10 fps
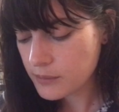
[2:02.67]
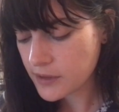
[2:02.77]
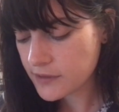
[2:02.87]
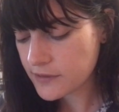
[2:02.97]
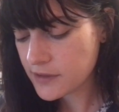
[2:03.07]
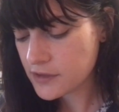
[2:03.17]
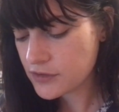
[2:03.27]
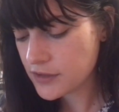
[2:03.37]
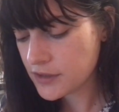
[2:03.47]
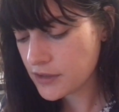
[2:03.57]
because tea
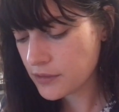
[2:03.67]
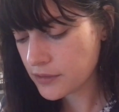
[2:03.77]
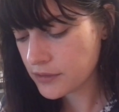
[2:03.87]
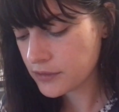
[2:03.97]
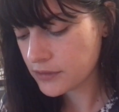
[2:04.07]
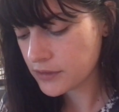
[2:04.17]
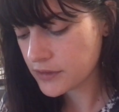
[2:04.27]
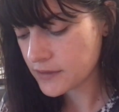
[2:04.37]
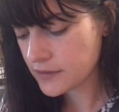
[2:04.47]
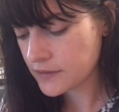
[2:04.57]
tree oil
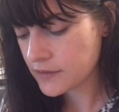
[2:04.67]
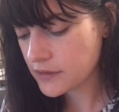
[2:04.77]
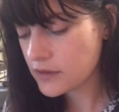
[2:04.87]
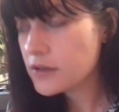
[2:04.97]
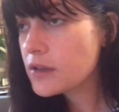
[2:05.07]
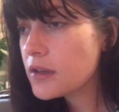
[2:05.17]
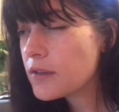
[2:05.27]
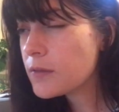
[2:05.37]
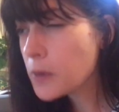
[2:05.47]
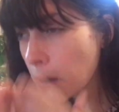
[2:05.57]
is good
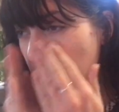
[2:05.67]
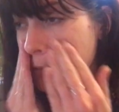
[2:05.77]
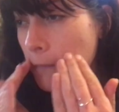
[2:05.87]
if you have